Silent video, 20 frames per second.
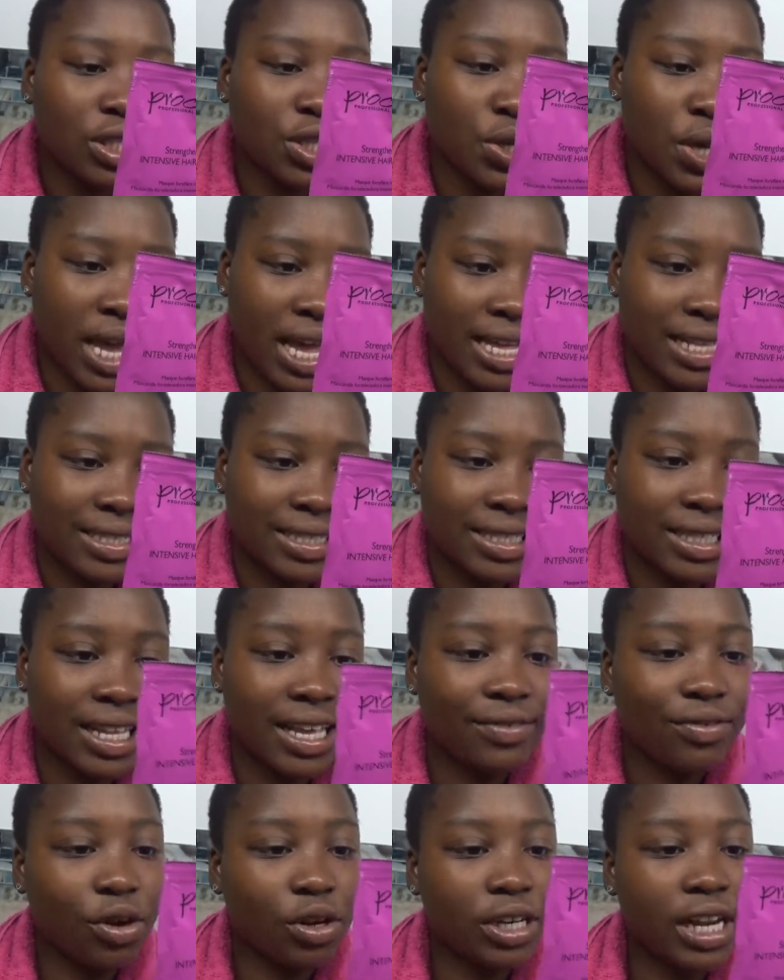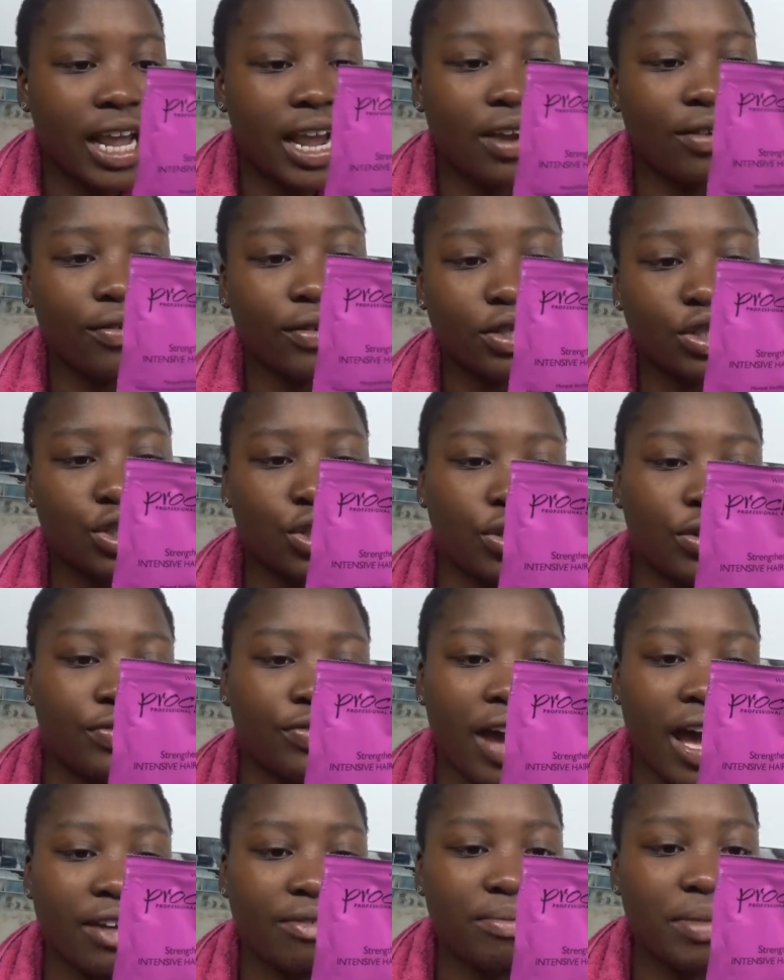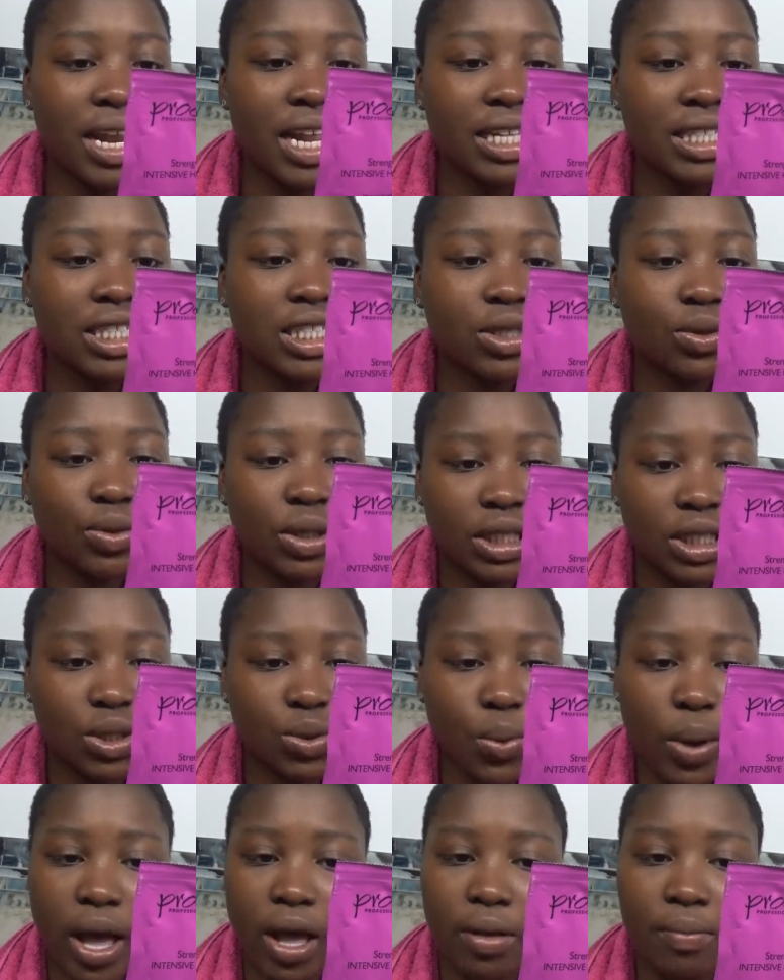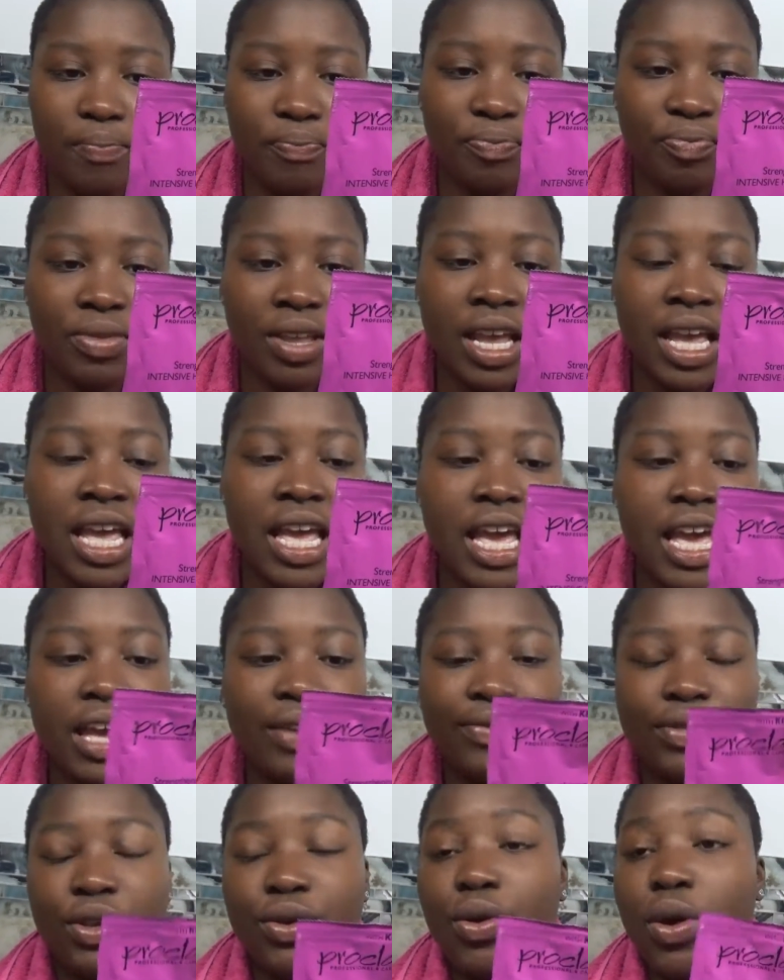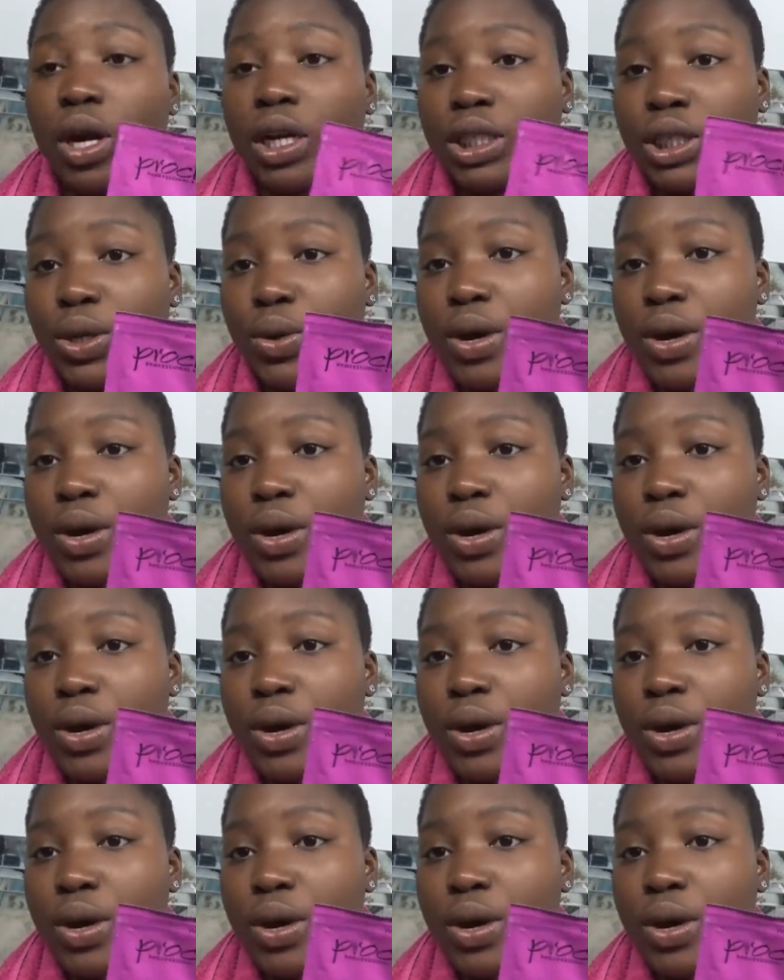to ends. Leave on hair for 2 to 5 minutes. Rinse well. If you want